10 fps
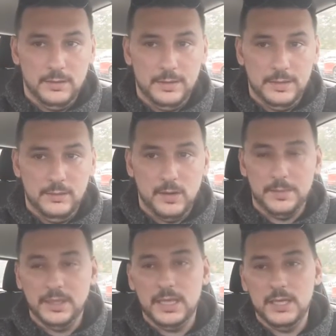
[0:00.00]
the
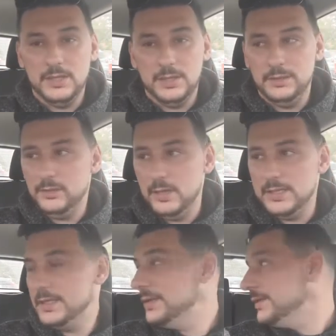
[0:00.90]
replication
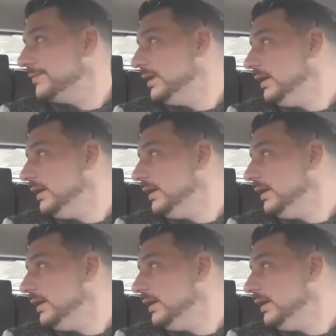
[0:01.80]
crisis.